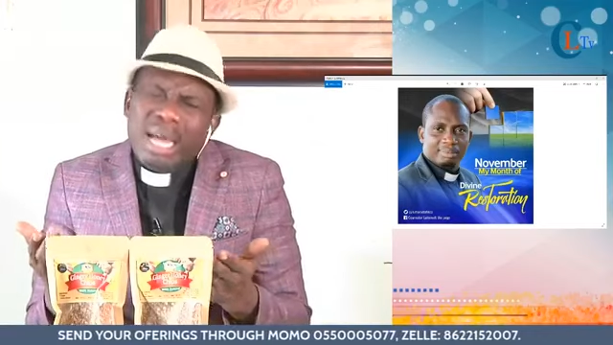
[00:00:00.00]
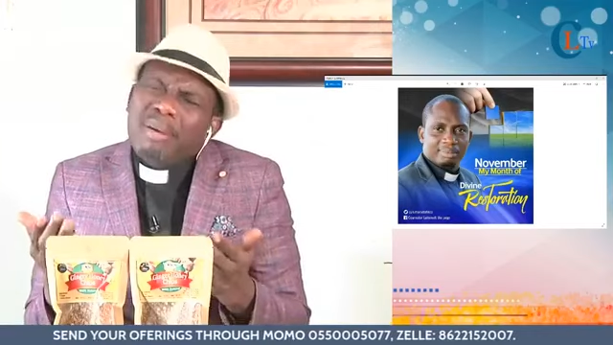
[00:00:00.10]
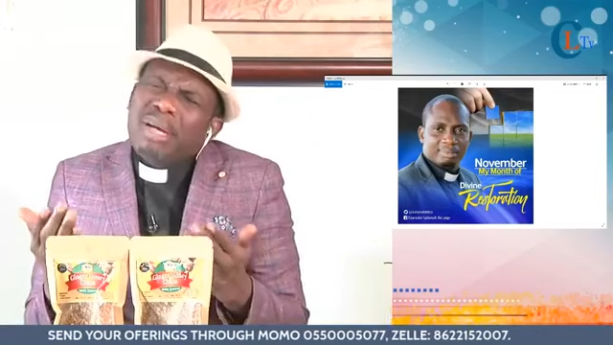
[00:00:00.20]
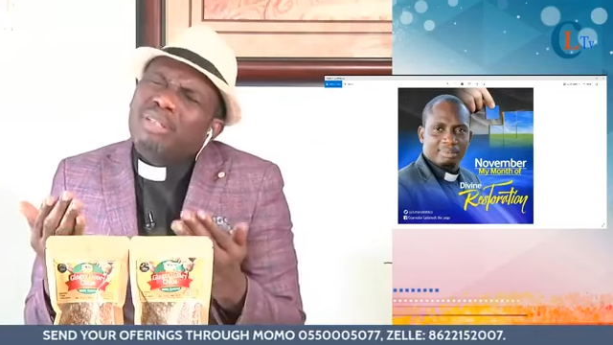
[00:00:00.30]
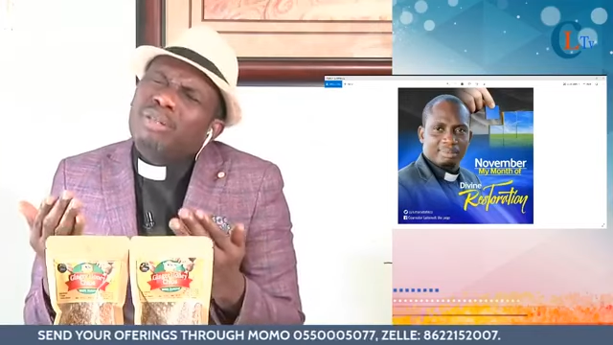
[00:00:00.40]

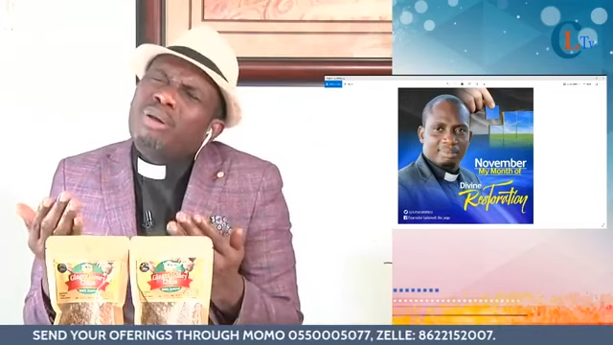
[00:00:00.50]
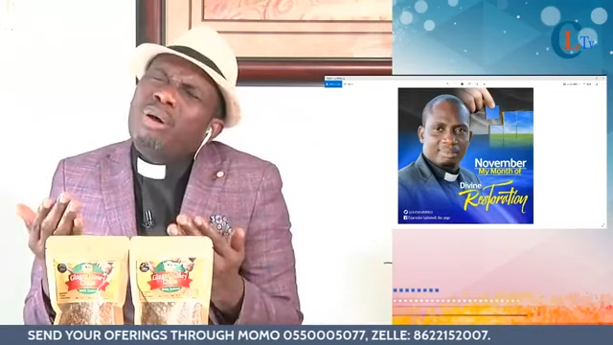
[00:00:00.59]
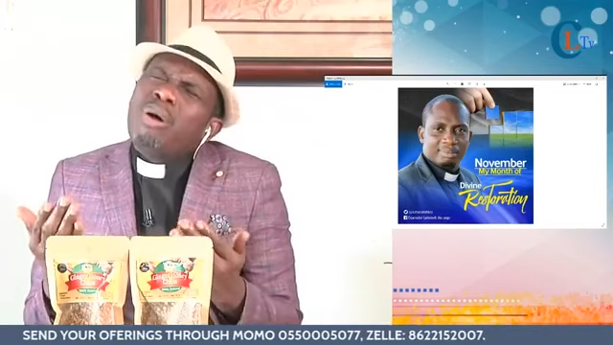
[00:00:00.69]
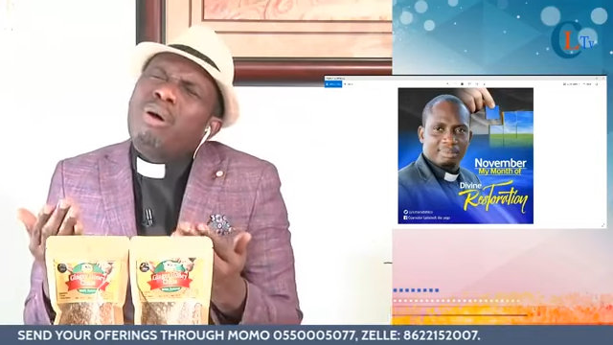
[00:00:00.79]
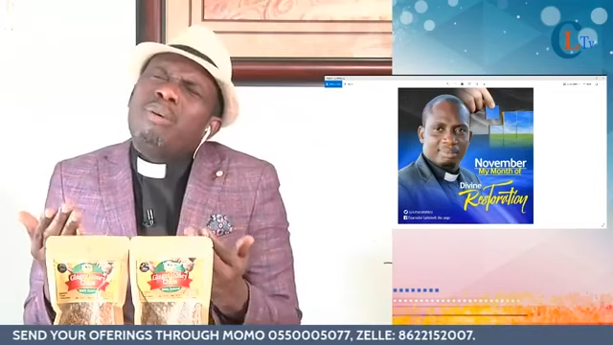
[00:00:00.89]
Speaker 1: There is
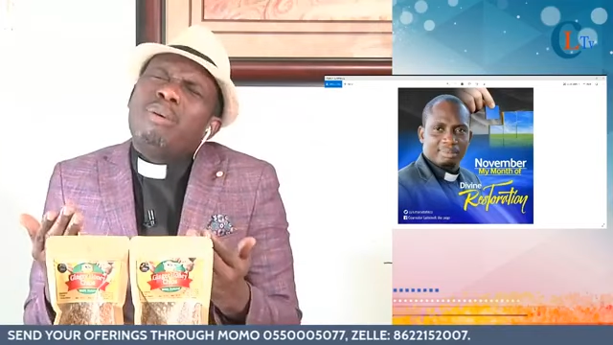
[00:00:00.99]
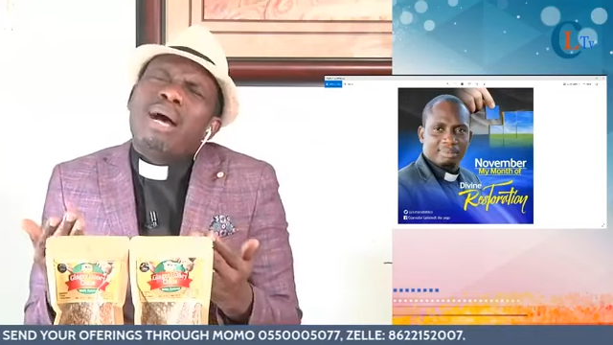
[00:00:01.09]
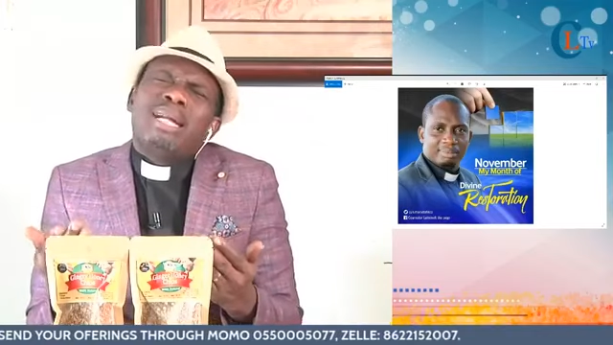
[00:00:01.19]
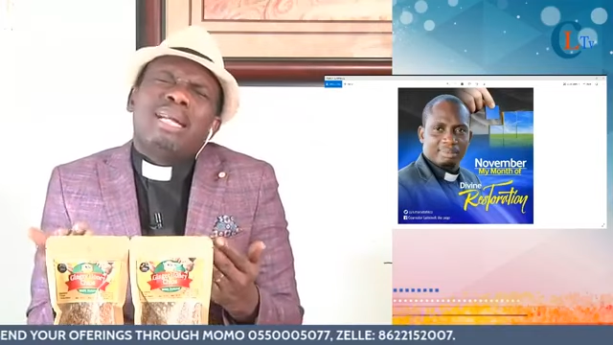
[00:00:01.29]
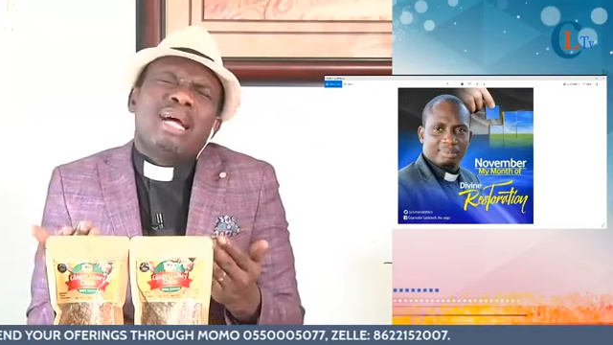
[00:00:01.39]
no
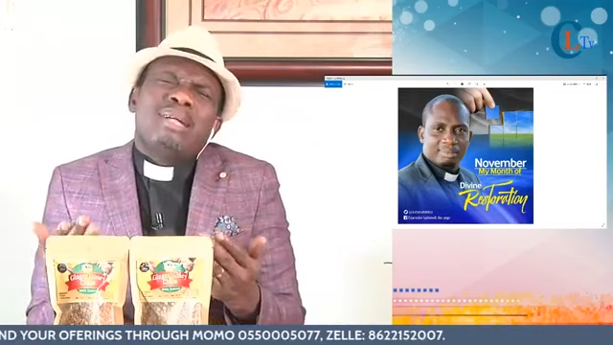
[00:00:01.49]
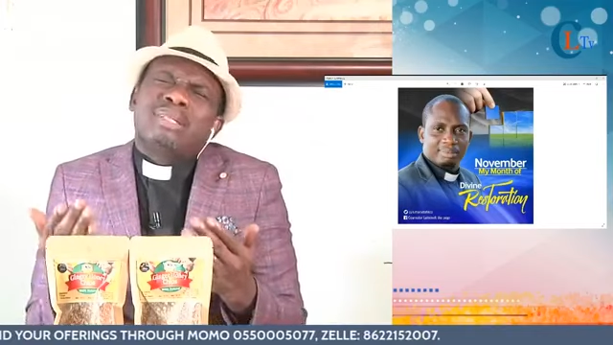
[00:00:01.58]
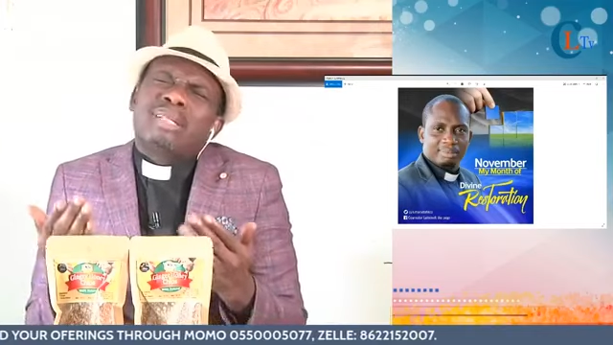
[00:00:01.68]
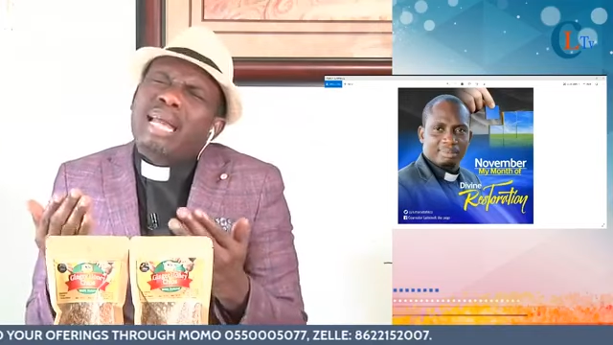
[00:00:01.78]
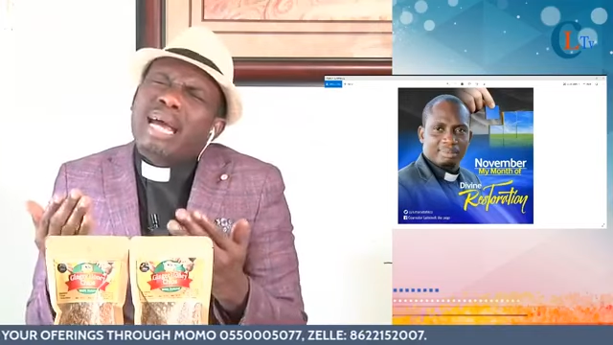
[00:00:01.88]
one
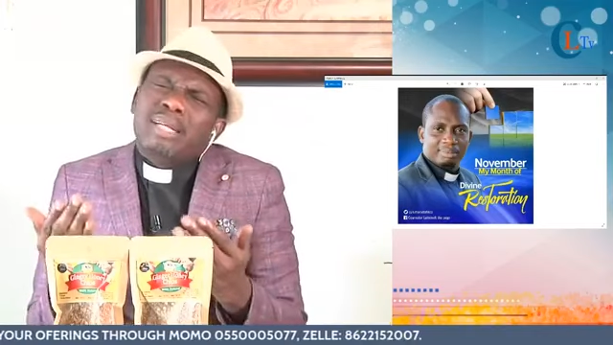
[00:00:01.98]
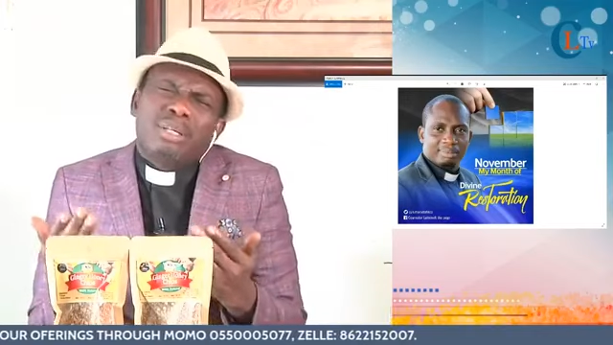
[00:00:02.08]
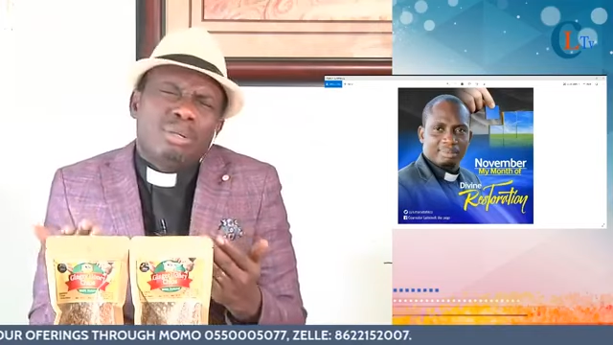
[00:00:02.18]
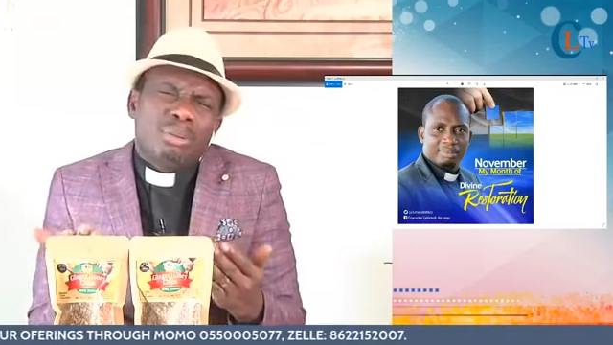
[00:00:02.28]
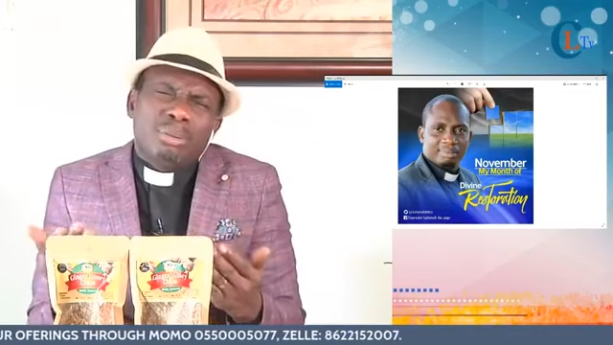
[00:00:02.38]
else like